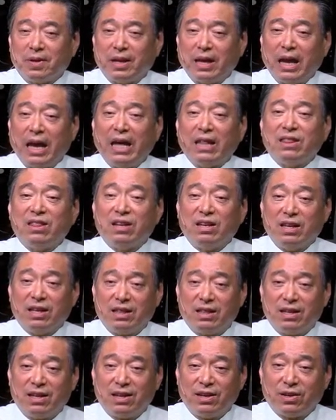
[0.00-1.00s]
athlete,
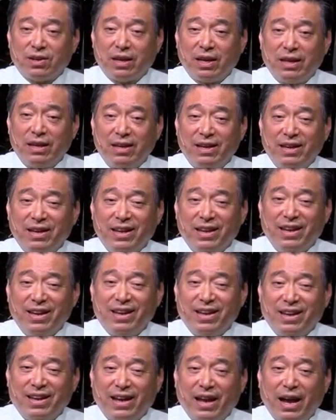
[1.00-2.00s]
okay?
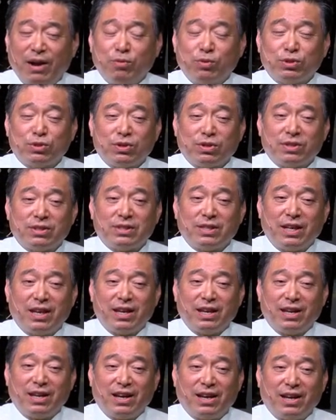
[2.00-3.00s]
I was going to
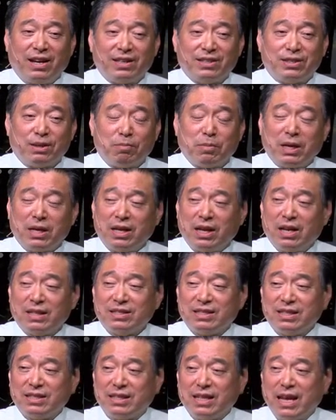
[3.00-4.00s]
say uh, somebody
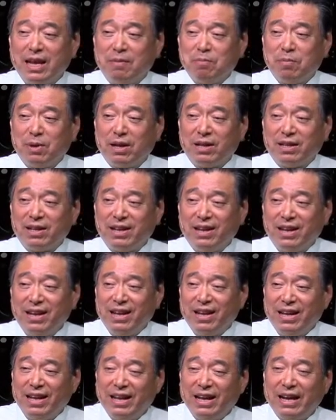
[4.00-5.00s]
else's name, but
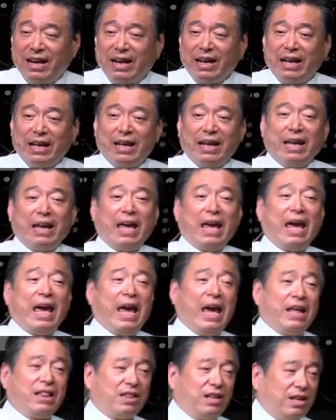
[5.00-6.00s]
uh,
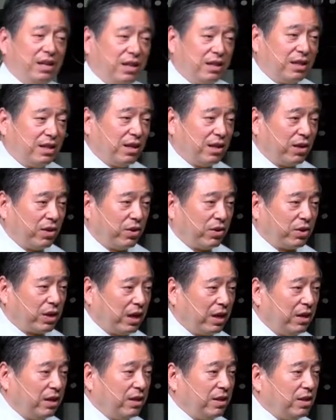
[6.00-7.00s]
athlete
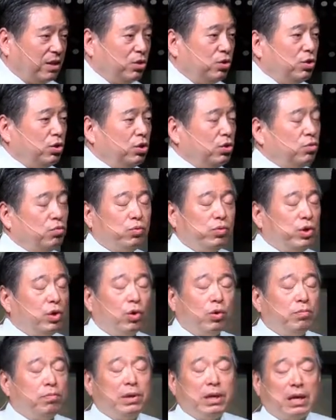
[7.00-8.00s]
okay? You, you, we
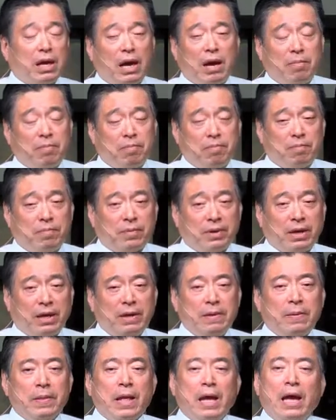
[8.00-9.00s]
don't become,
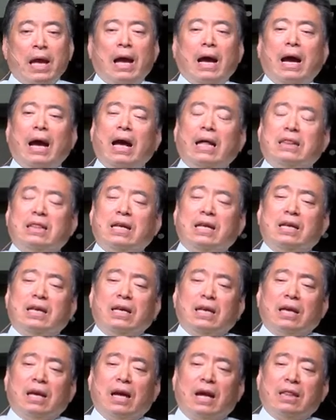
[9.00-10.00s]
okay? I think,
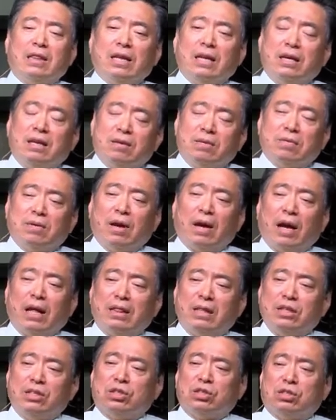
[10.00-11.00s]
I think, I
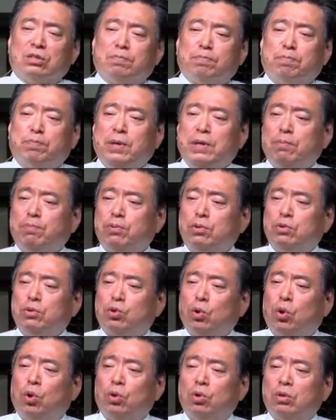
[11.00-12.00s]
think people
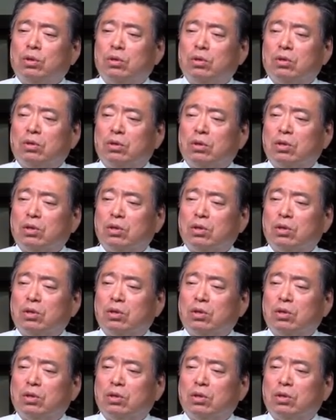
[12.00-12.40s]
don't,